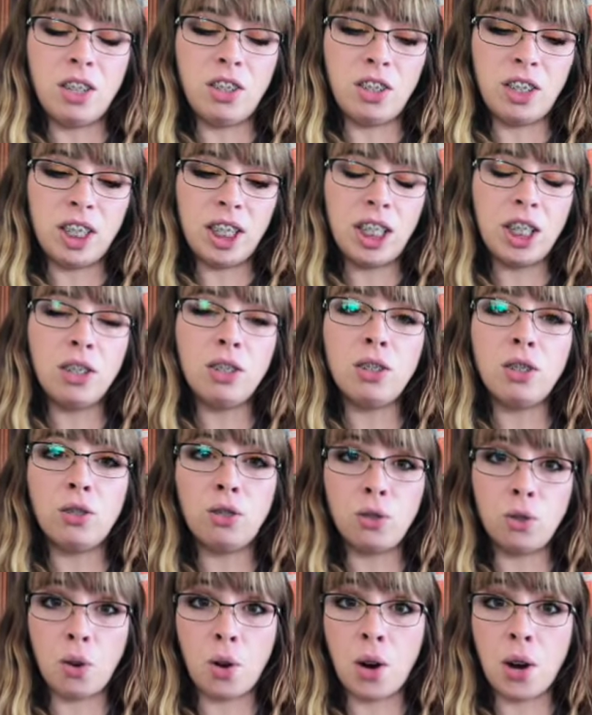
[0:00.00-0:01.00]
to hear the
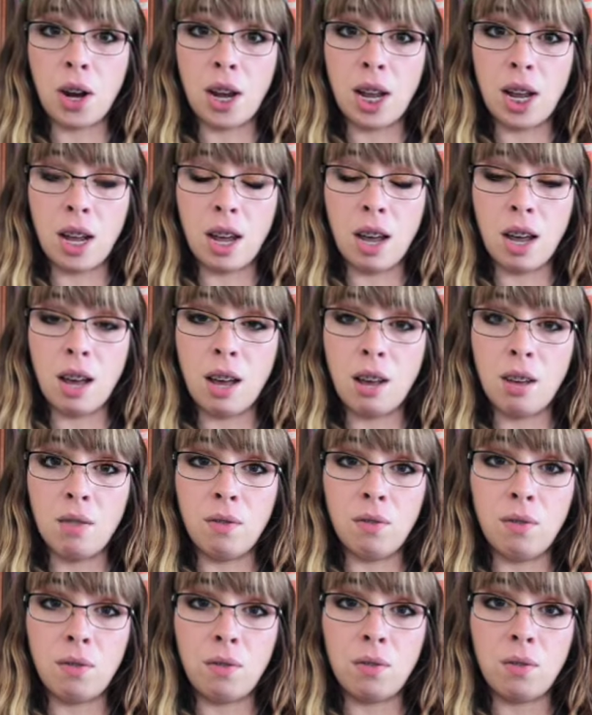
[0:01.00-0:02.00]
story
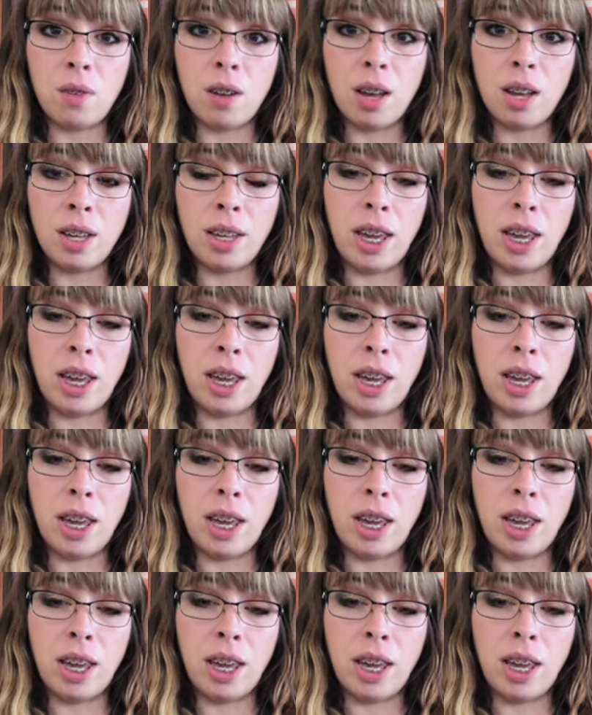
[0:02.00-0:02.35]
of a